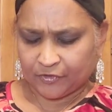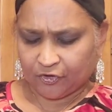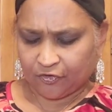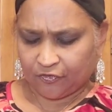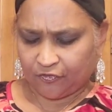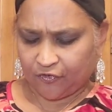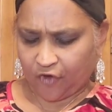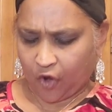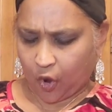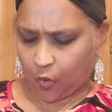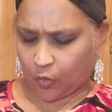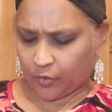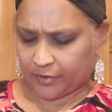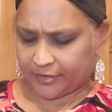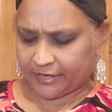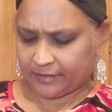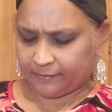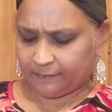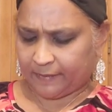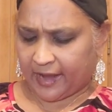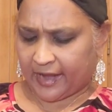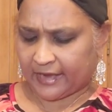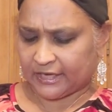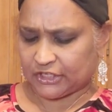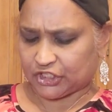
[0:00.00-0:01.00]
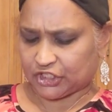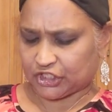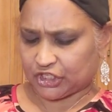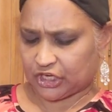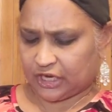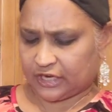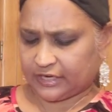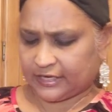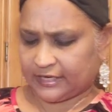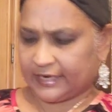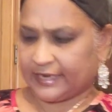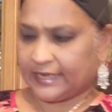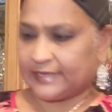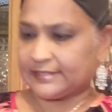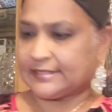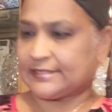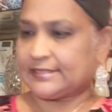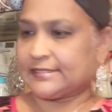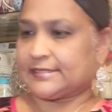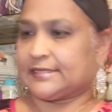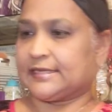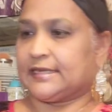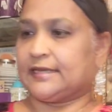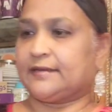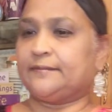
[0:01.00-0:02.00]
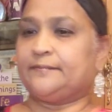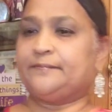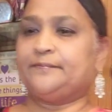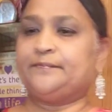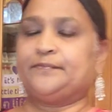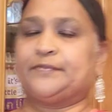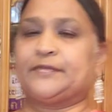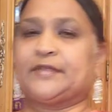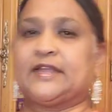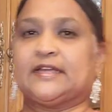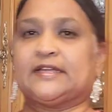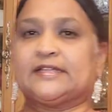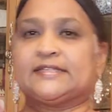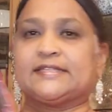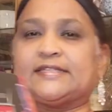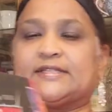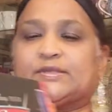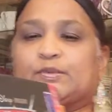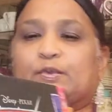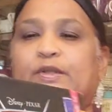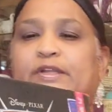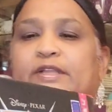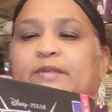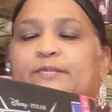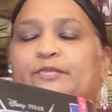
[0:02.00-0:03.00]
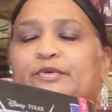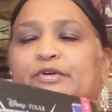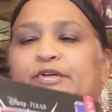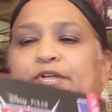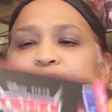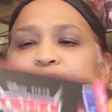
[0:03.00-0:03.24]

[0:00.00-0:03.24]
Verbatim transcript: forwarded by John Lasseter. And this is what the book